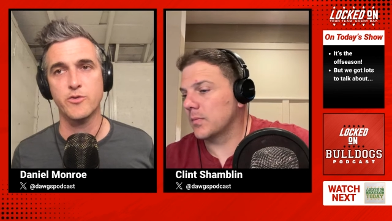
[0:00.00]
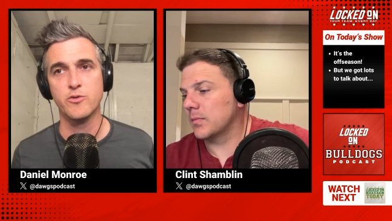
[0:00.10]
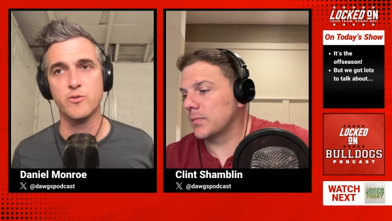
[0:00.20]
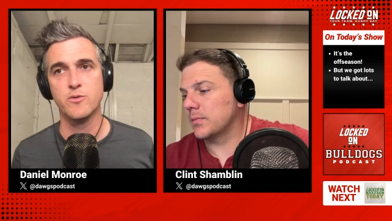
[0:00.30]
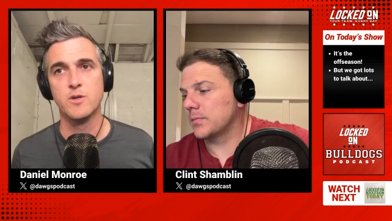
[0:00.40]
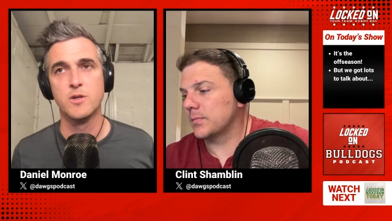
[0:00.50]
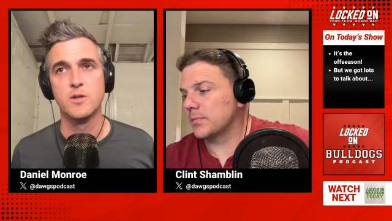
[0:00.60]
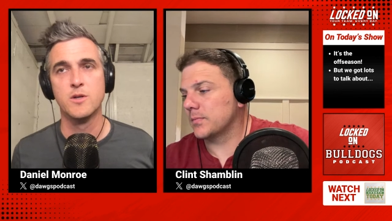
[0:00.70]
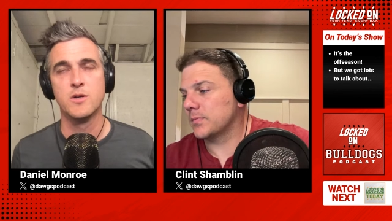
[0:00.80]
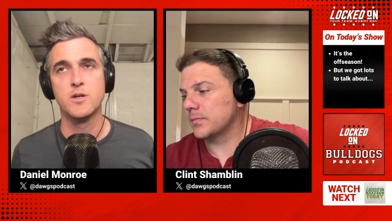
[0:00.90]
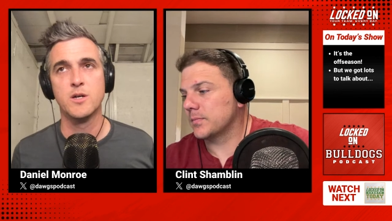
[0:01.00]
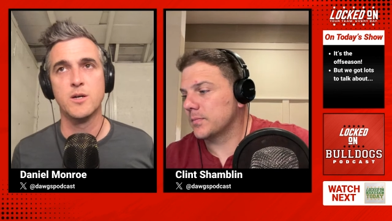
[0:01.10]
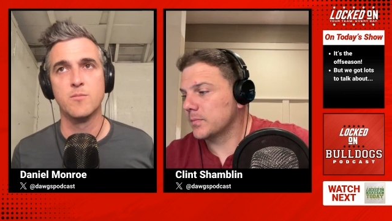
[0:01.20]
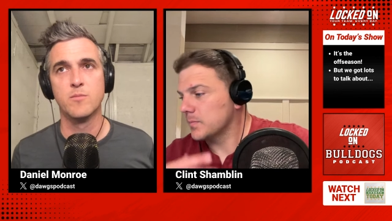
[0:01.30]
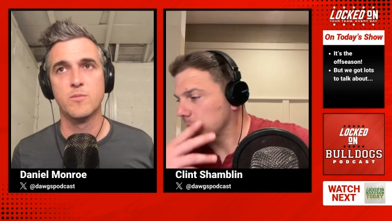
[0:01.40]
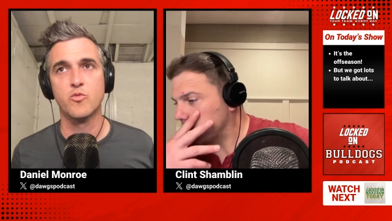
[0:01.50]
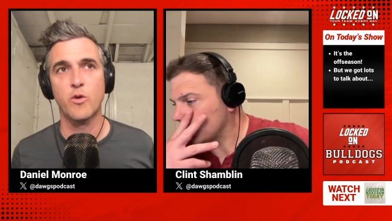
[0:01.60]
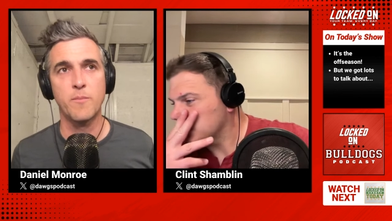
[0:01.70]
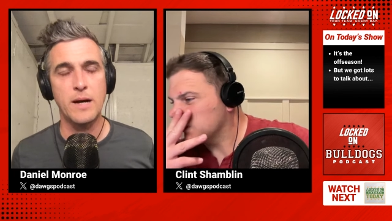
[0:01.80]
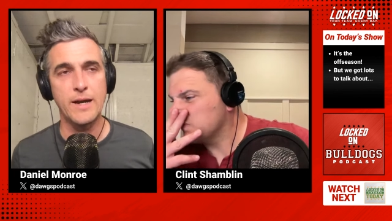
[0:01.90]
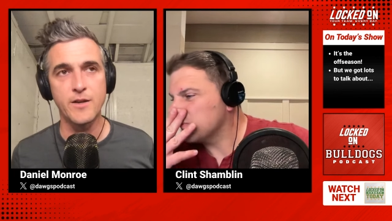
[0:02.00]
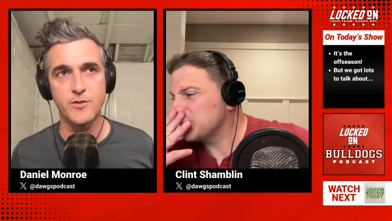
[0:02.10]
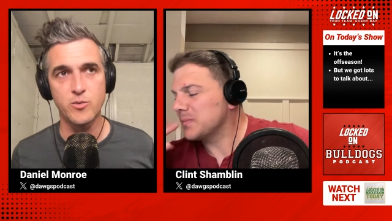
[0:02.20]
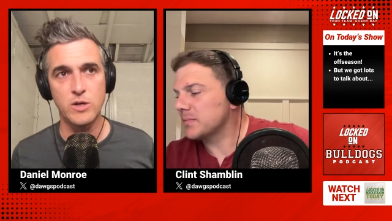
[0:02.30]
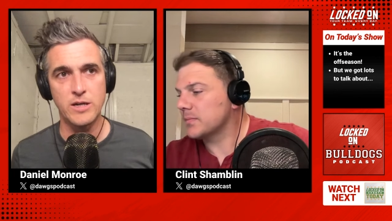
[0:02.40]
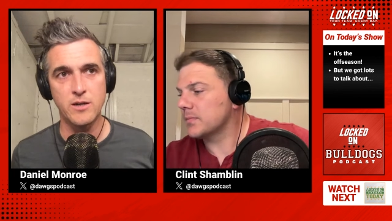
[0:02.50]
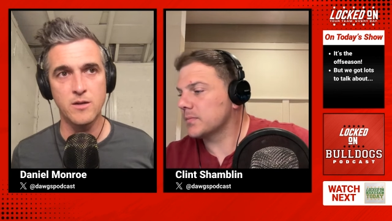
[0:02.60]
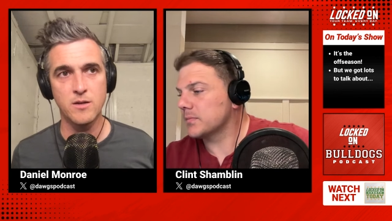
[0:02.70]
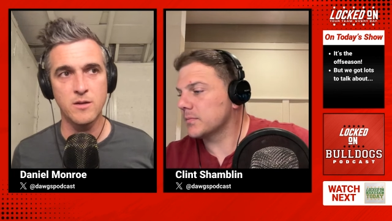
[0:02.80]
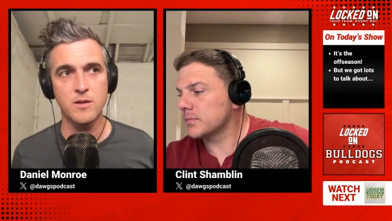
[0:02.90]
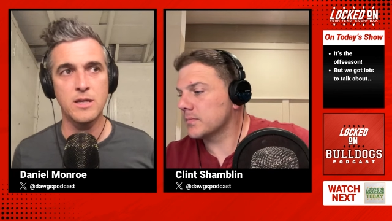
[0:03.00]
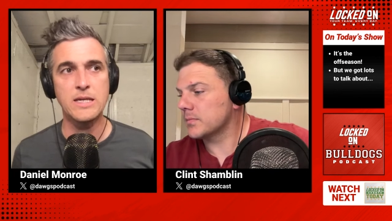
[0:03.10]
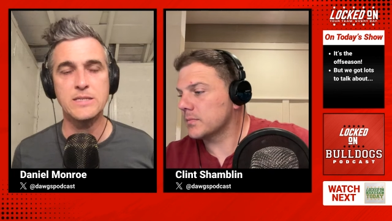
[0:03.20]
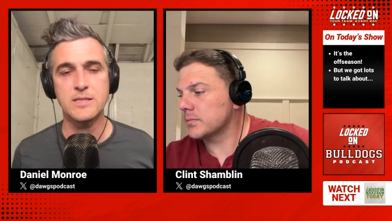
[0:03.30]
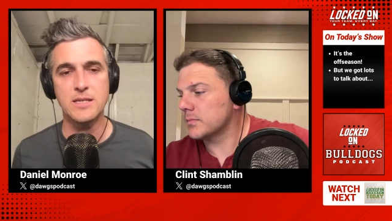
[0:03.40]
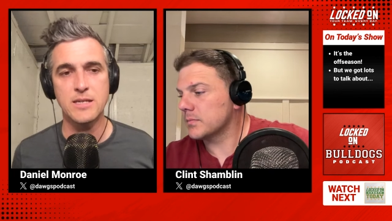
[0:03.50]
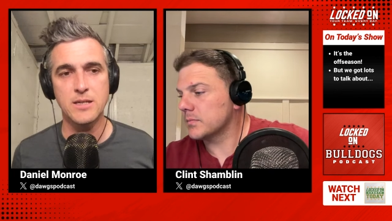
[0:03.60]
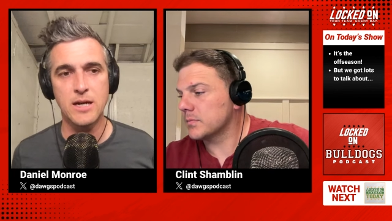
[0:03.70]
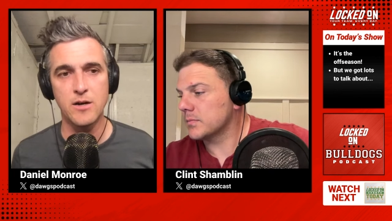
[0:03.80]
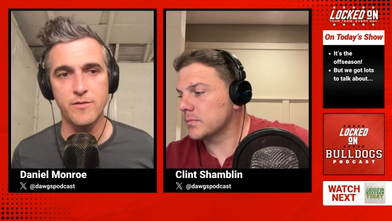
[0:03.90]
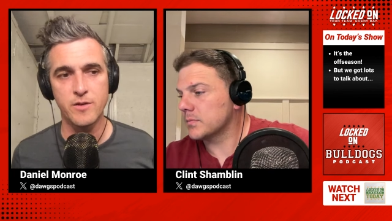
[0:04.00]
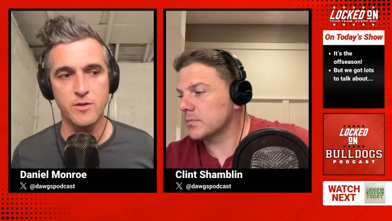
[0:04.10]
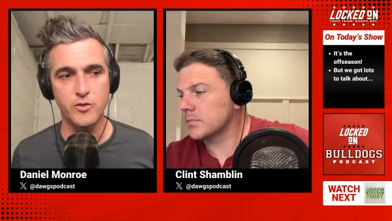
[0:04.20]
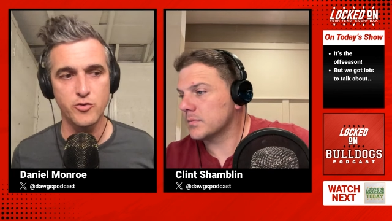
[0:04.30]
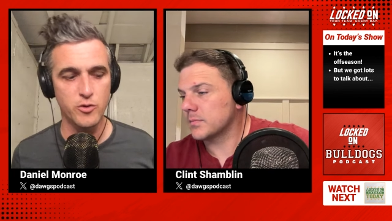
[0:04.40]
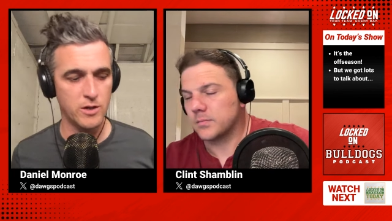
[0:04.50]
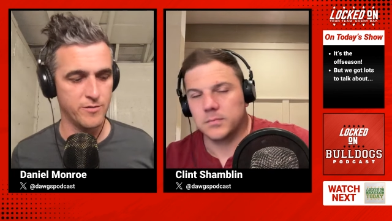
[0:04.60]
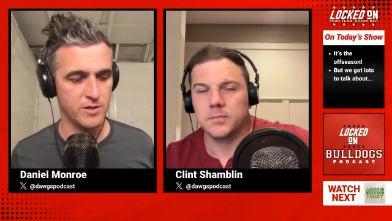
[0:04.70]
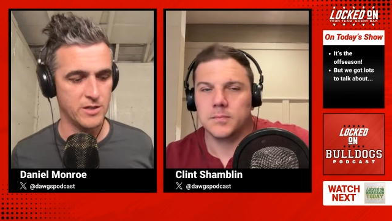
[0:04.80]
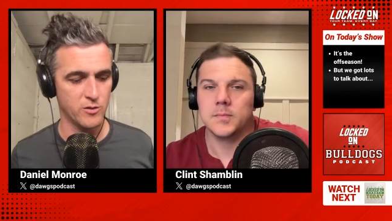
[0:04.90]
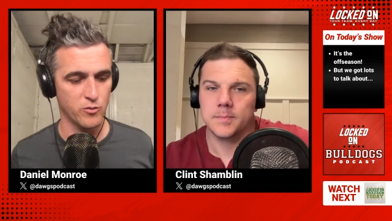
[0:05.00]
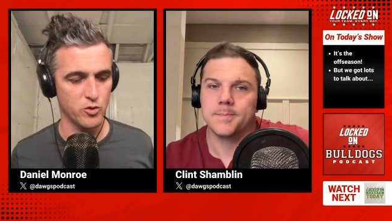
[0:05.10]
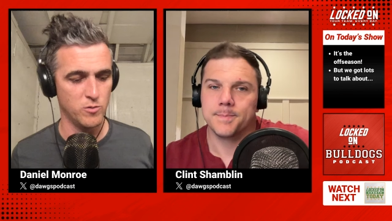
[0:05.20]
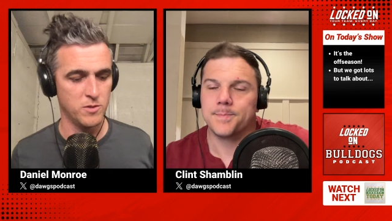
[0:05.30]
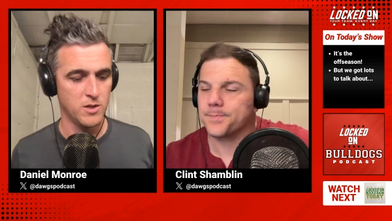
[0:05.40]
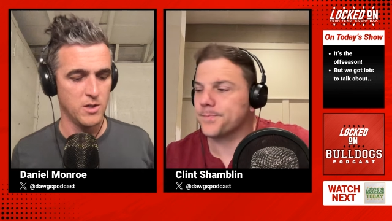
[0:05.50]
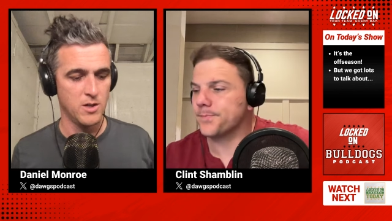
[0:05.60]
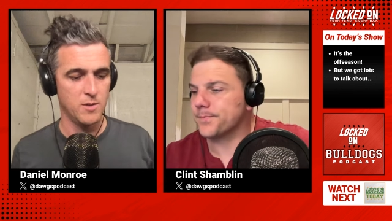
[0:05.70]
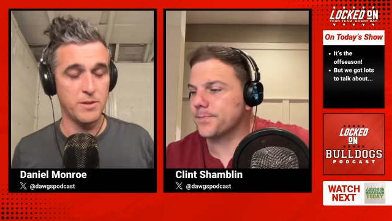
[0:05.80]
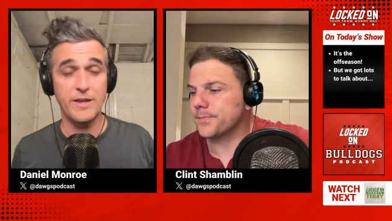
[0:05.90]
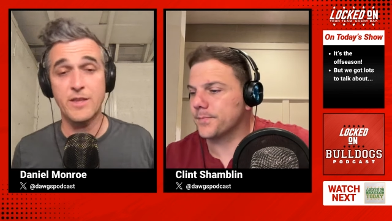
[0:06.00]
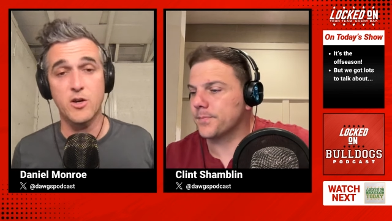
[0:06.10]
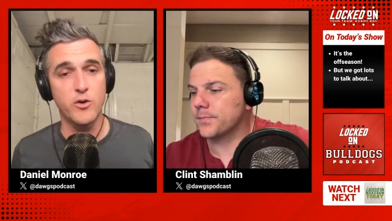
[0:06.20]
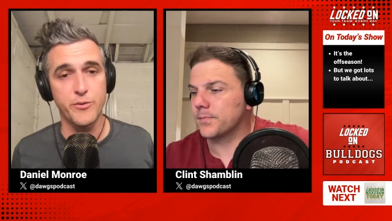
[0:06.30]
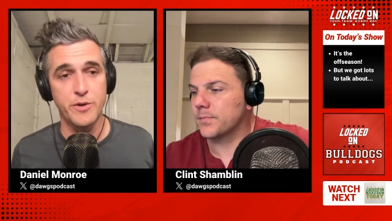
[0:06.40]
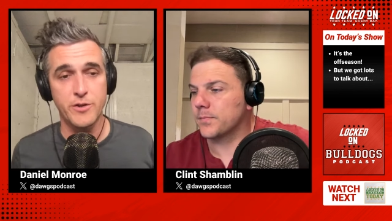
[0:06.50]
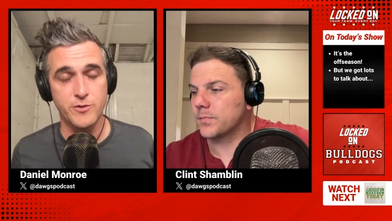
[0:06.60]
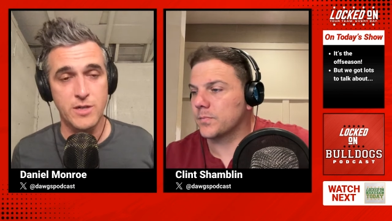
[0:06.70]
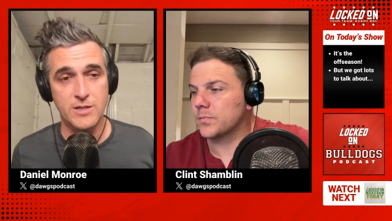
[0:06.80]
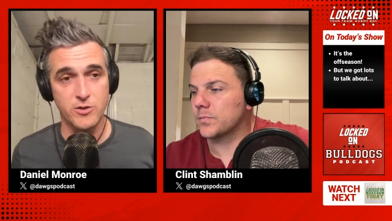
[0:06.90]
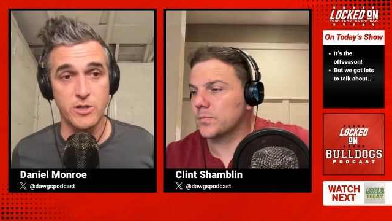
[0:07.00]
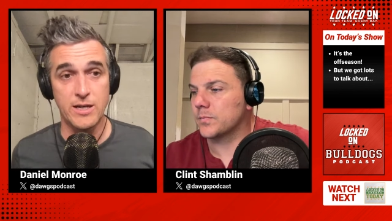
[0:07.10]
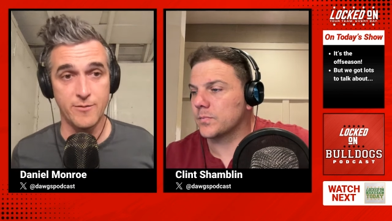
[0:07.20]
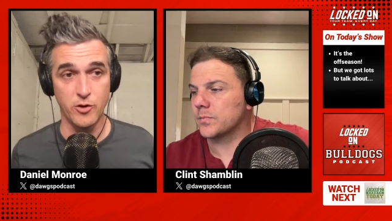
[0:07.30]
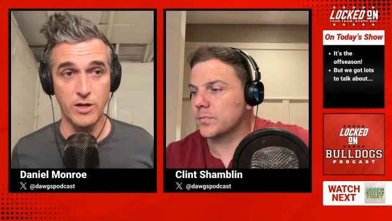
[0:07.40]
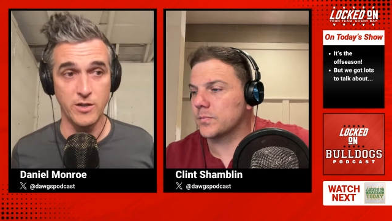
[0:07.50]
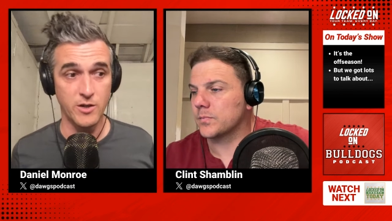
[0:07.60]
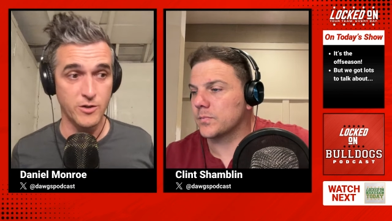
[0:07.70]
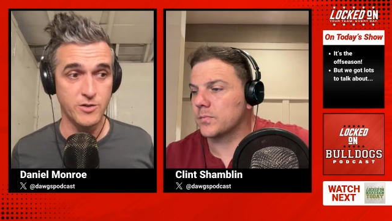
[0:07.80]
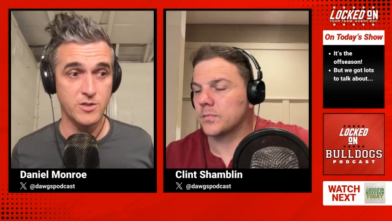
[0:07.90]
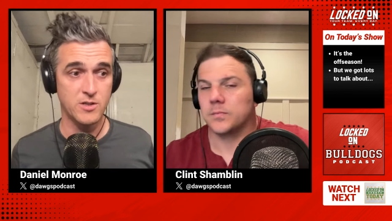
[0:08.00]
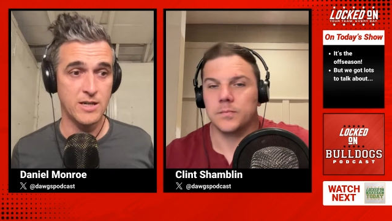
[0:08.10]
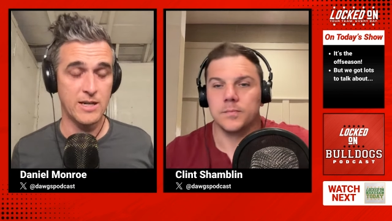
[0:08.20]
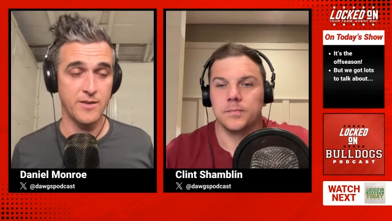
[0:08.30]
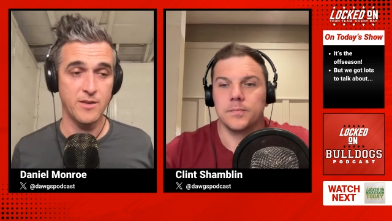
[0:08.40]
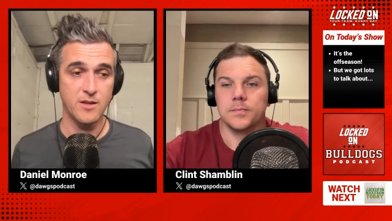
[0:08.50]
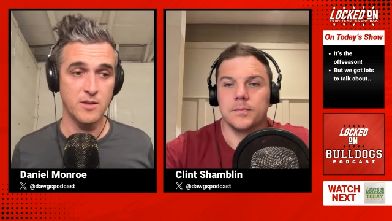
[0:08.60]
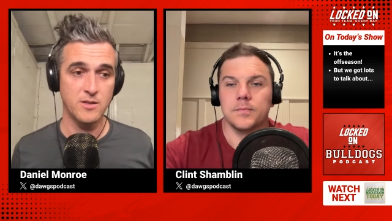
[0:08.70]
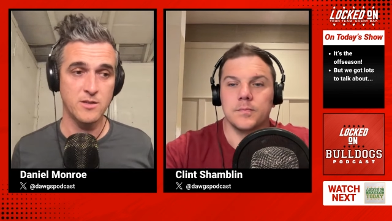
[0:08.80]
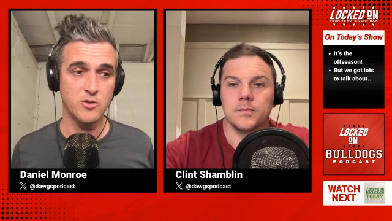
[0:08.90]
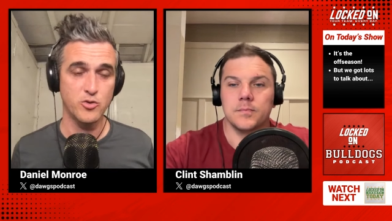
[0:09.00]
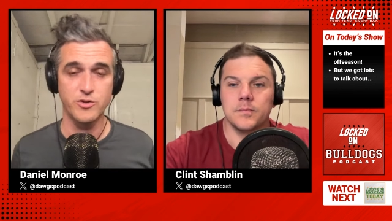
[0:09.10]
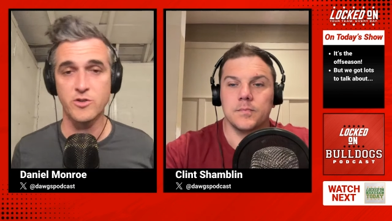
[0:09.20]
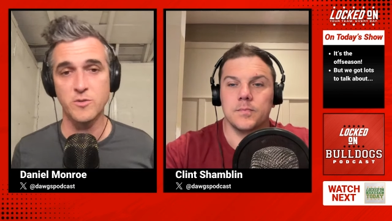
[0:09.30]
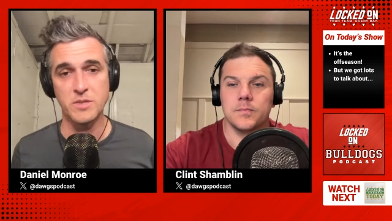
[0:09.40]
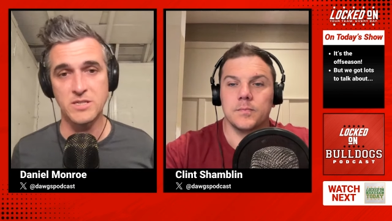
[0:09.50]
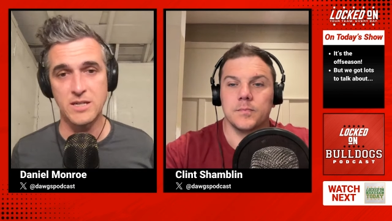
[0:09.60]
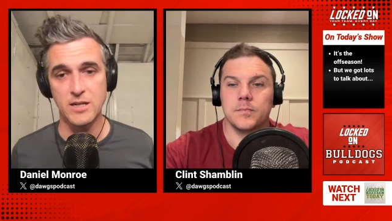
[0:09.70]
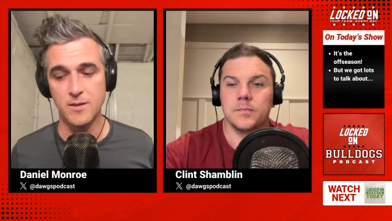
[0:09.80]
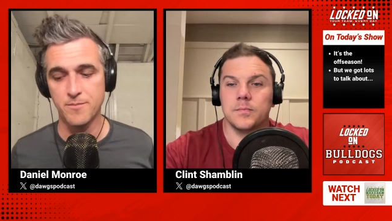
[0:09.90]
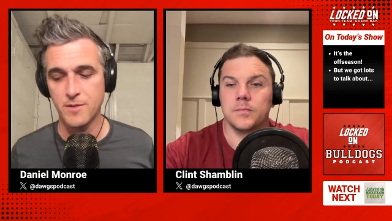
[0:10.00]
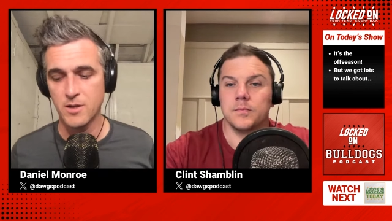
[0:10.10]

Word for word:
Speaker 1: to um, remind us why he's the alpha, the true alpha in the room. But I think all three of those guys are going to have great years, and I think it, Georgia is going to be set up